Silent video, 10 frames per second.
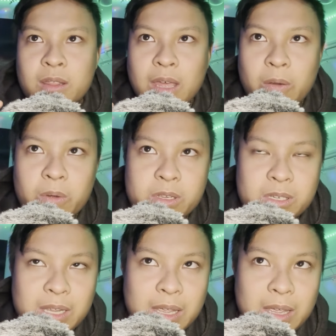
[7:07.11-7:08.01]
that was
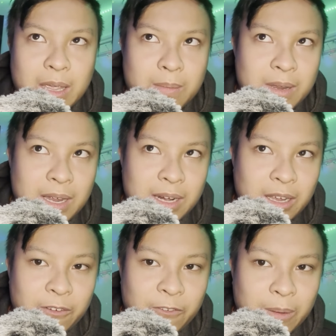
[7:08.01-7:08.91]

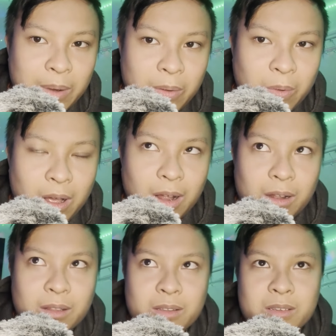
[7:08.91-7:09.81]
emanating from my
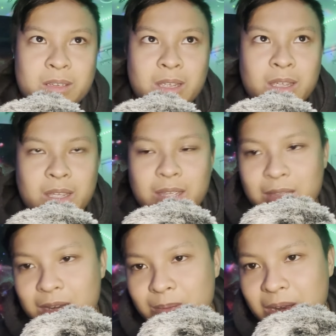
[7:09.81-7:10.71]
walls
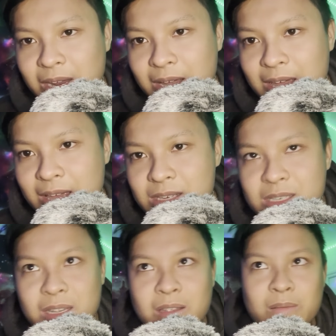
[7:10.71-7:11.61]
in the
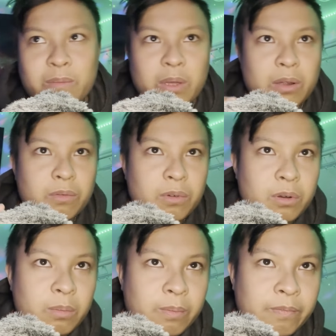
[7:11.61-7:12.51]
guest
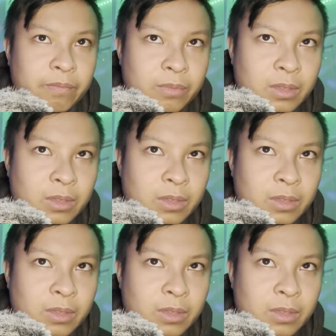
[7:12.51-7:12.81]
bedroom.